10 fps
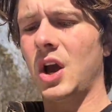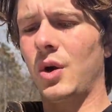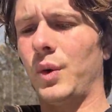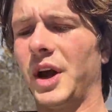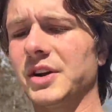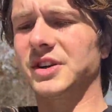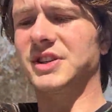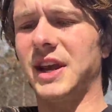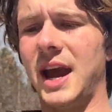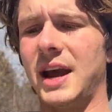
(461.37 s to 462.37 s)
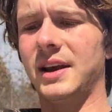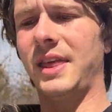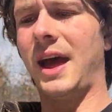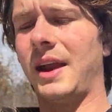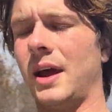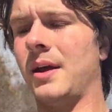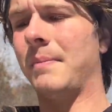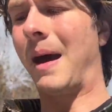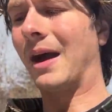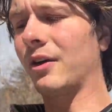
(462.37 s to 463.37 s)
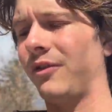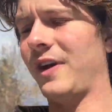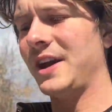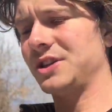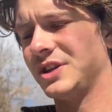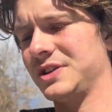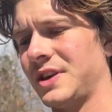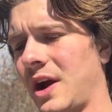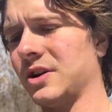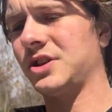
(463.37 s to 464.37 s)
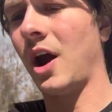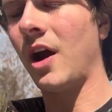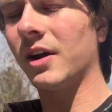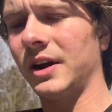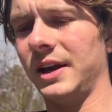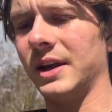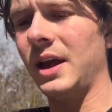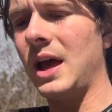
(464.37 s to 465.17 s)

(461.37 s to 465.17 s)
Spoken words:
we understand that macrophages are targeting